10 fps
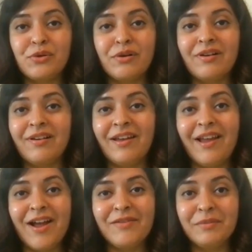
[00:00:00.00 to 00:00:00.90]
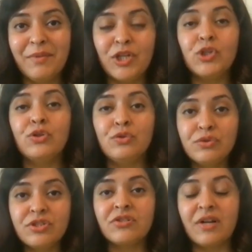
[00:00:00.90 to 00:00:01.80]
sure AI will make
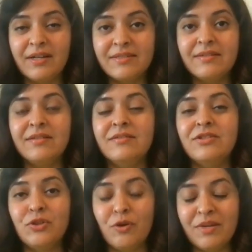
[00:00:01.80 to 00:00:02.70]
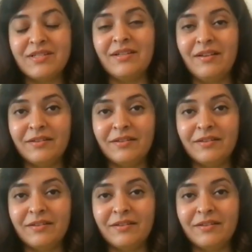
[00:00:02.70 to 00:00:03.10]
huge strides in genomics and